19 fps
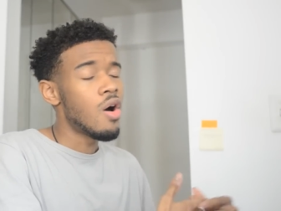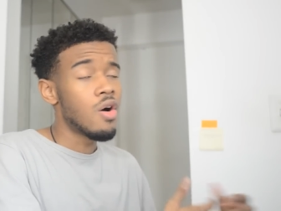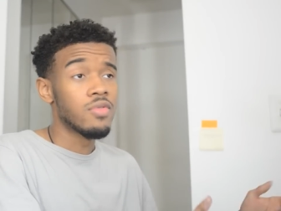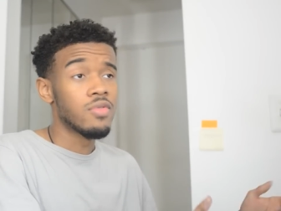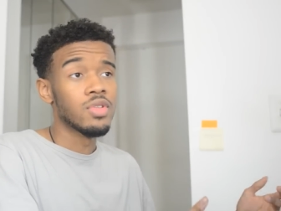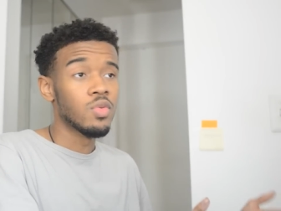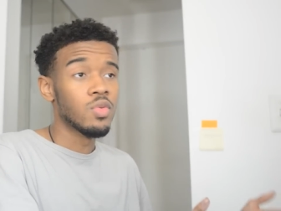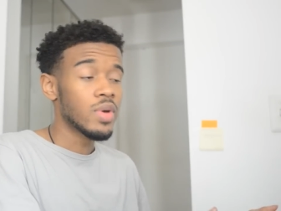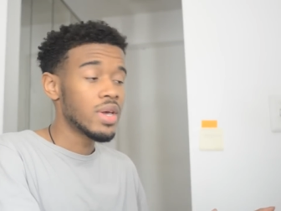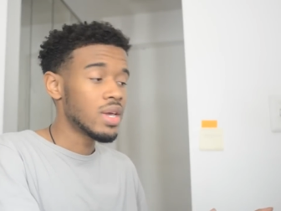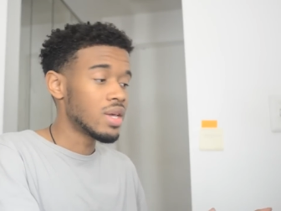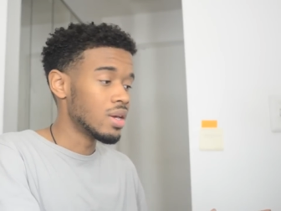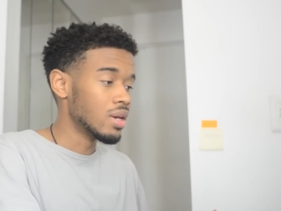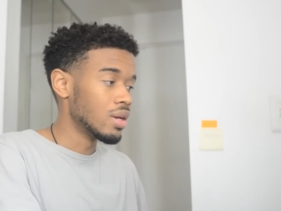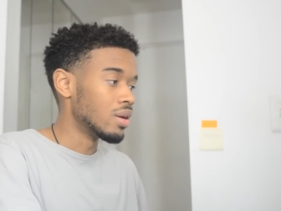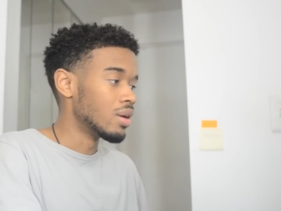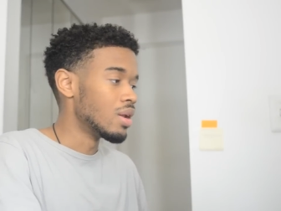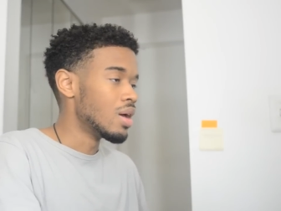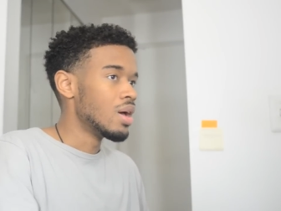over the
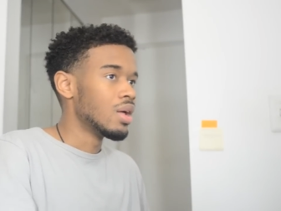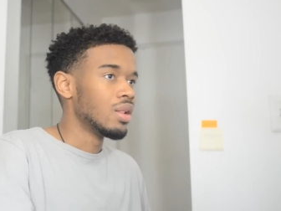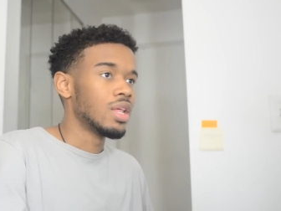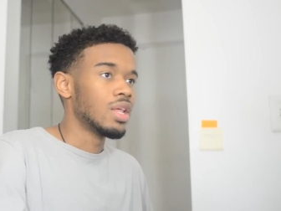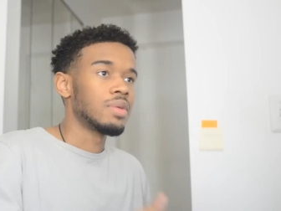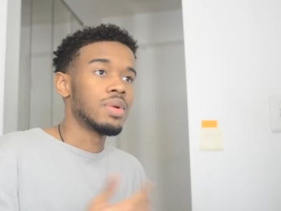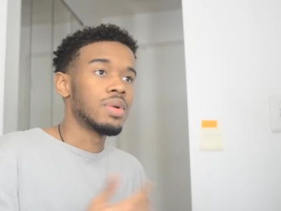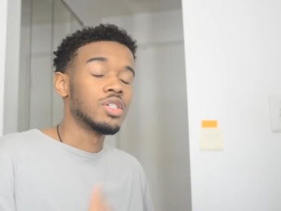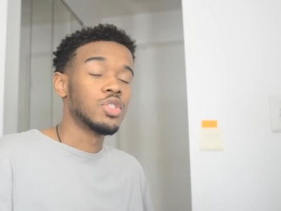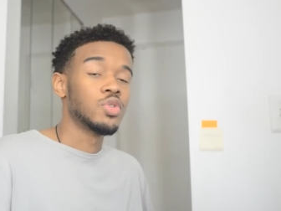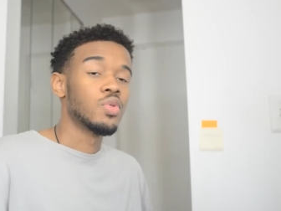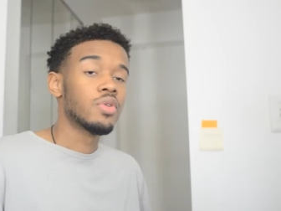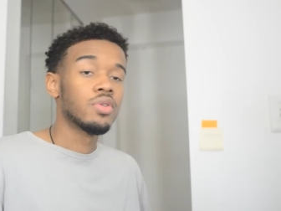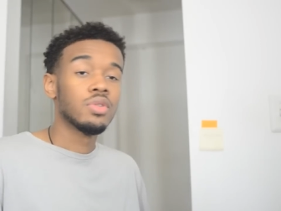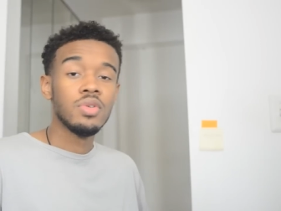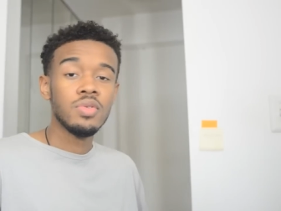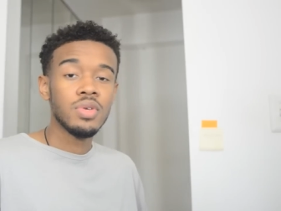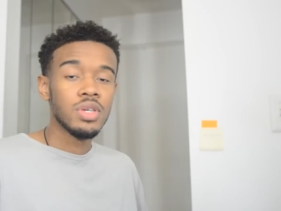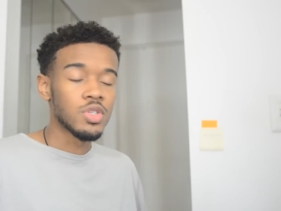weekend, like my
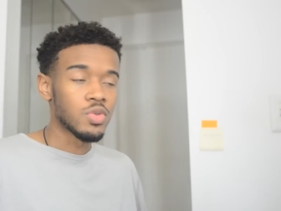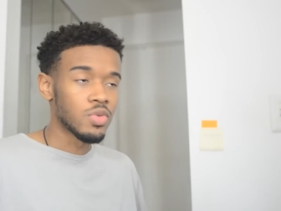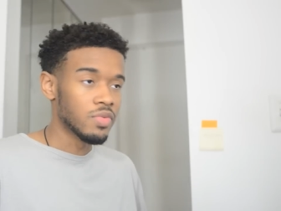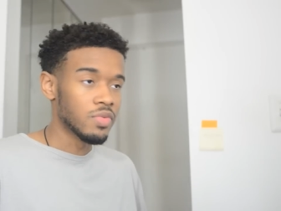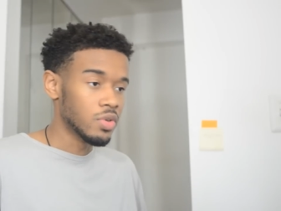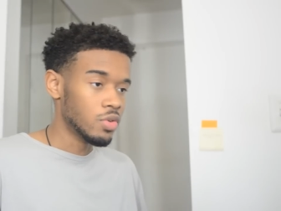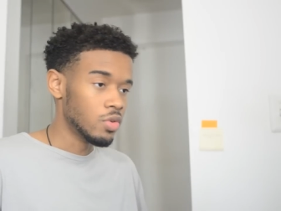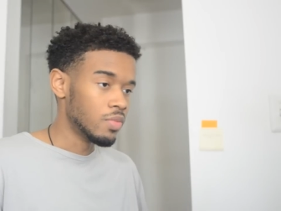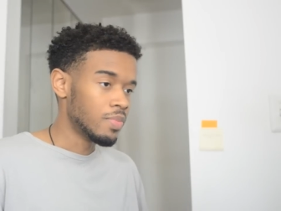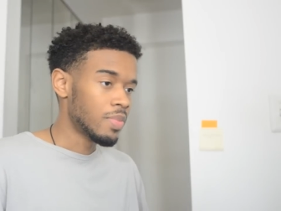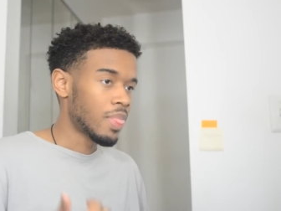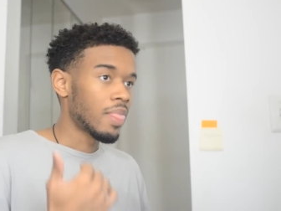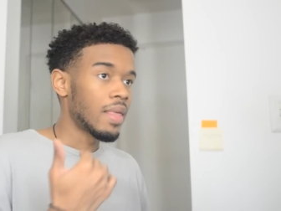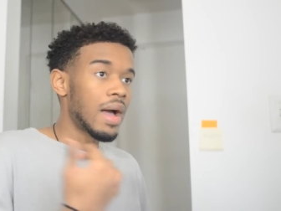Joyner Lucas review.